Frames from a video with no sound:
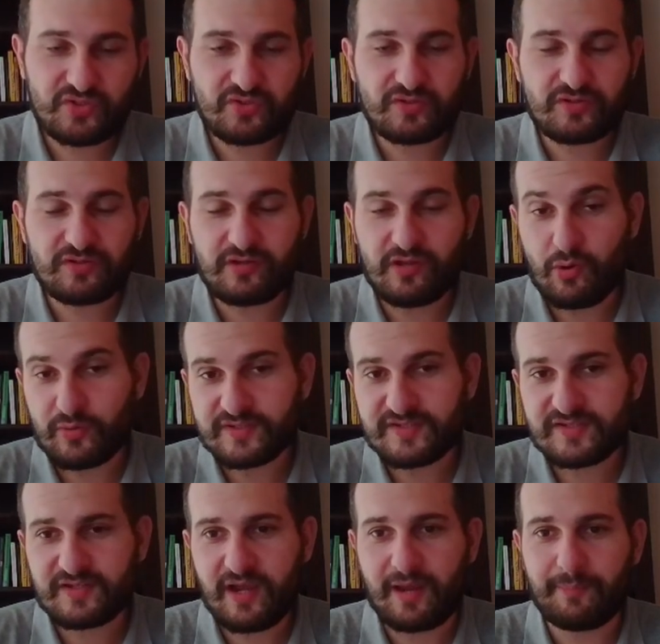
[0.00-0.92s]
now it's
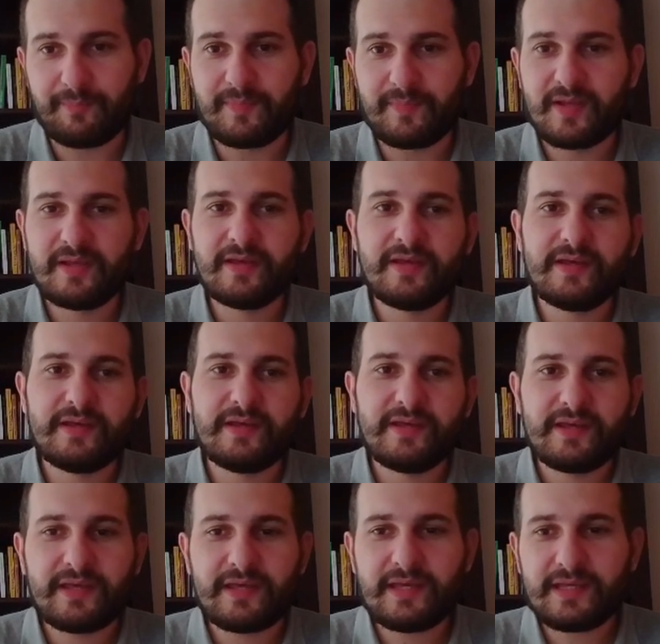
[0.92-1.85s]
time.
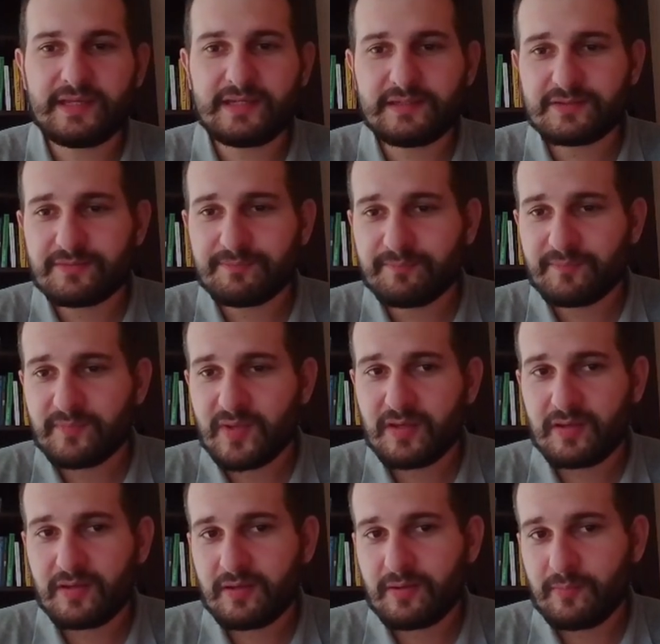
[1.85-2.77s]
And
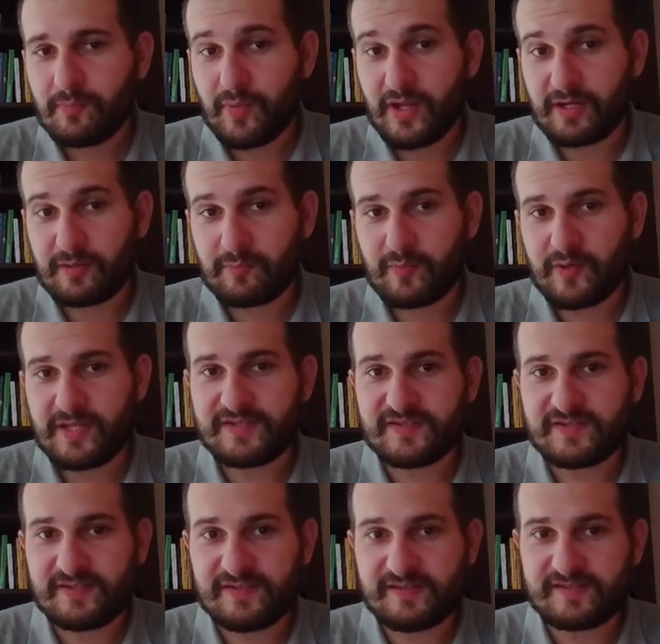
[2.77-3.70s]
black plays
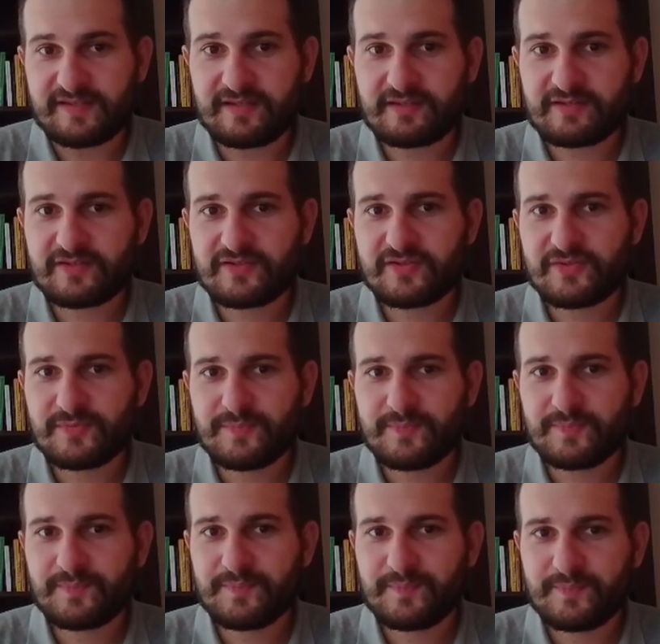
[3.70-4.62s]
c6.
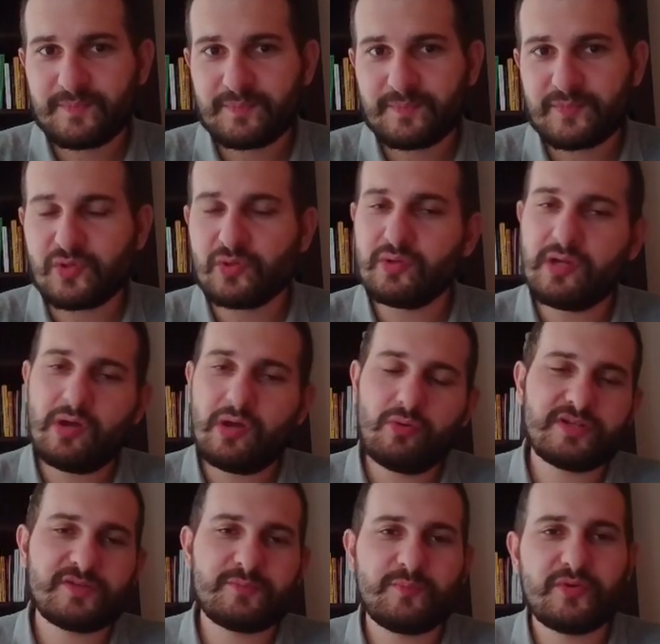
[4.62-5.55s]
So now
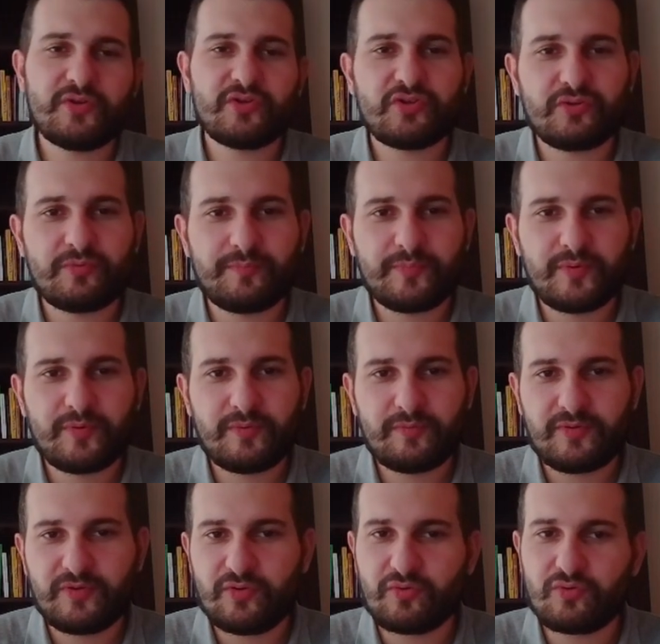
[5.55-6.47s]
this bishop
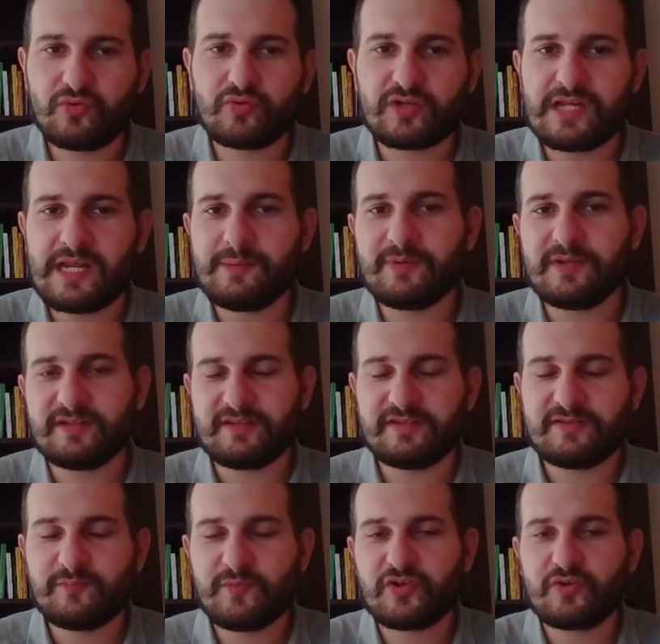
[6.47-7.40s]
You could claim that this
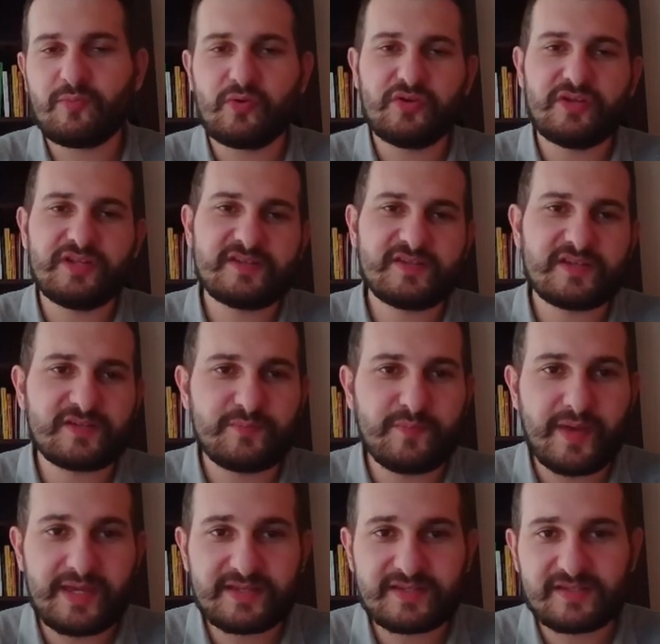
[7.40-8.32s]
bishop on d6
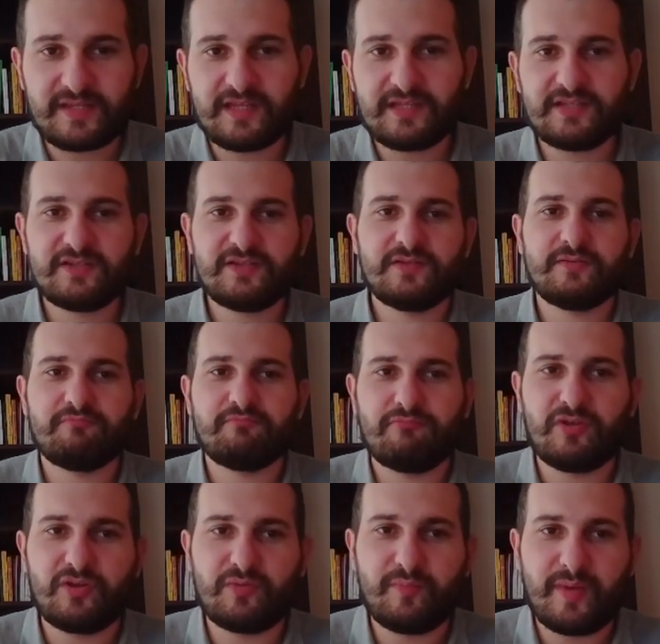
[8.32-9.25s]
makes sense.
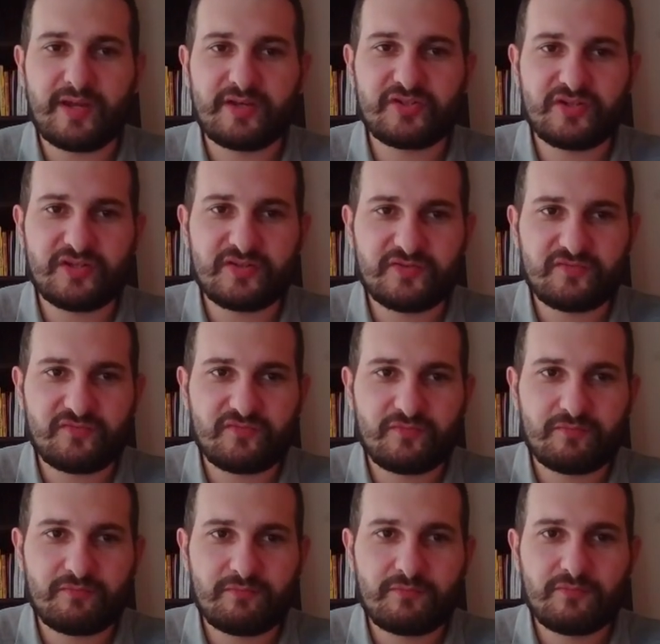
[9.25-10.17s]
It might just
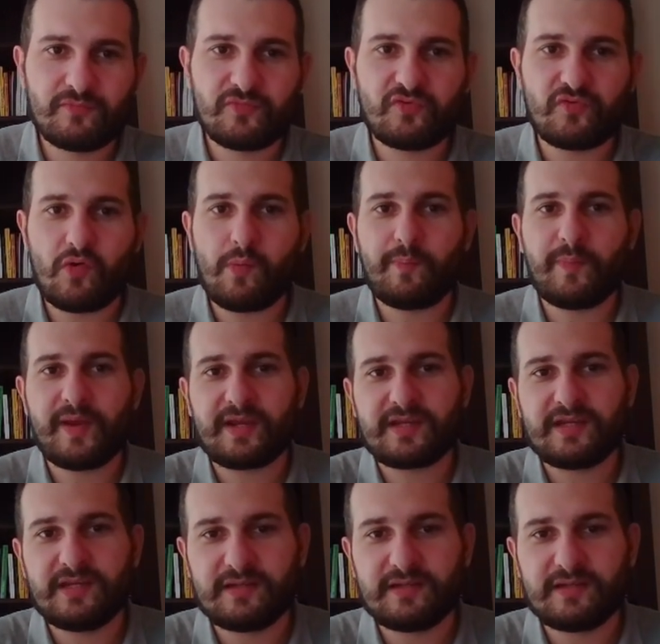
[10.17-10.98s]
drop back